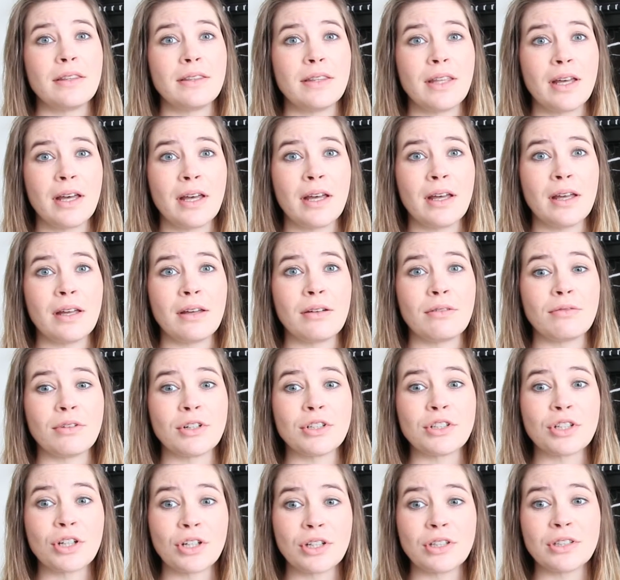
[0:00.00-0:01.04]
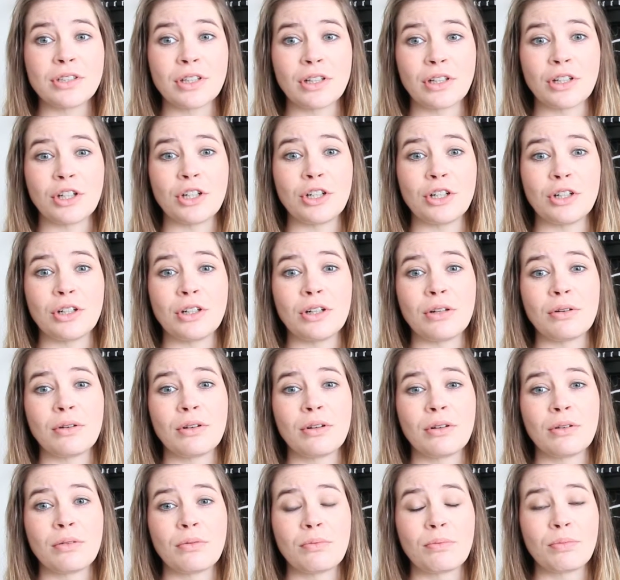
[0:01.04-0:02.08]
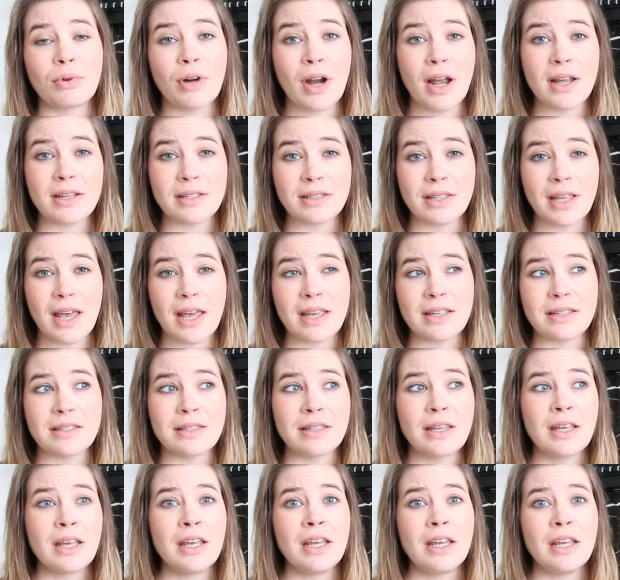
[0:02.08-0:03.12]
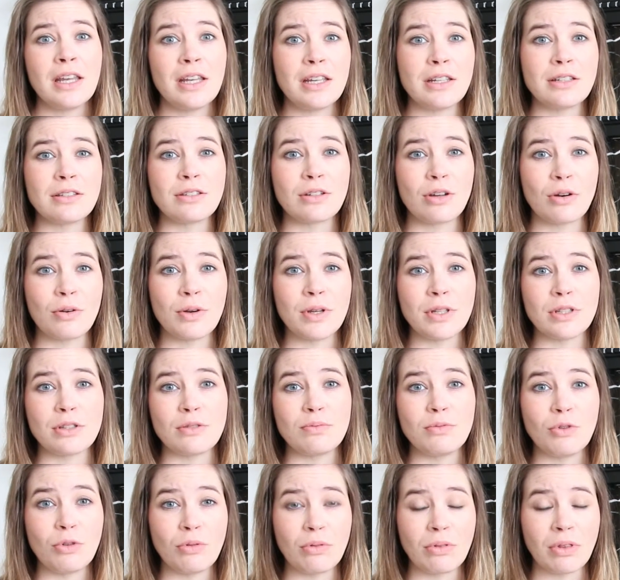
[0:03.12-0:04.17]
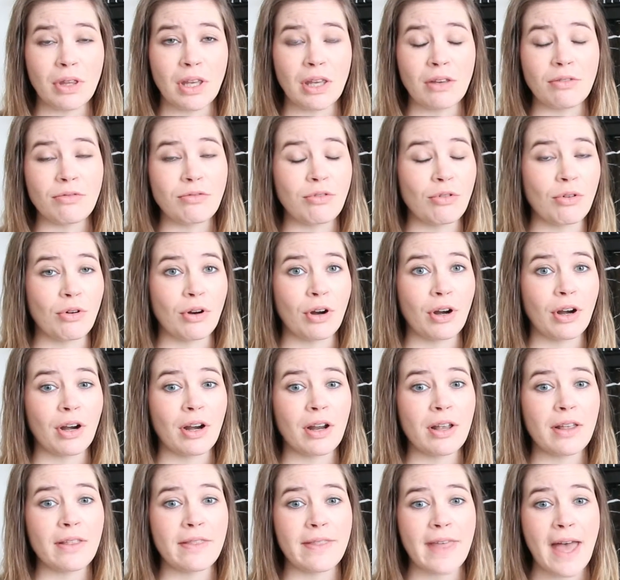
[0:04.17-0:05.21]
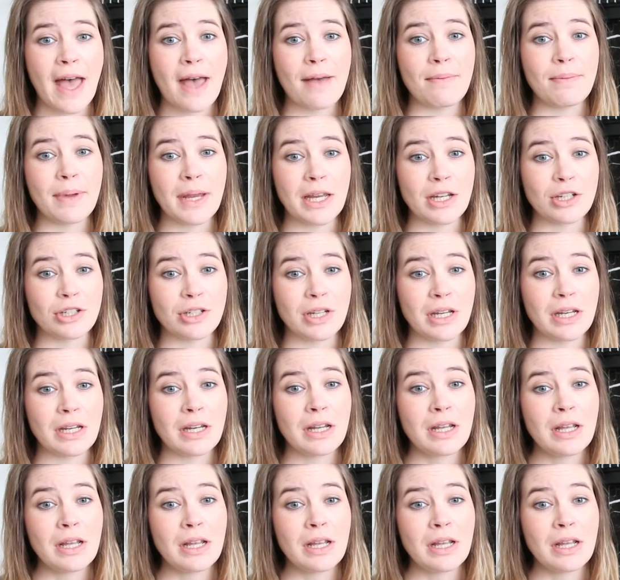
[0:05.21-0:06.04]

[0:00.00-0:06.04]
the return to learn process is going smoothly for that patient.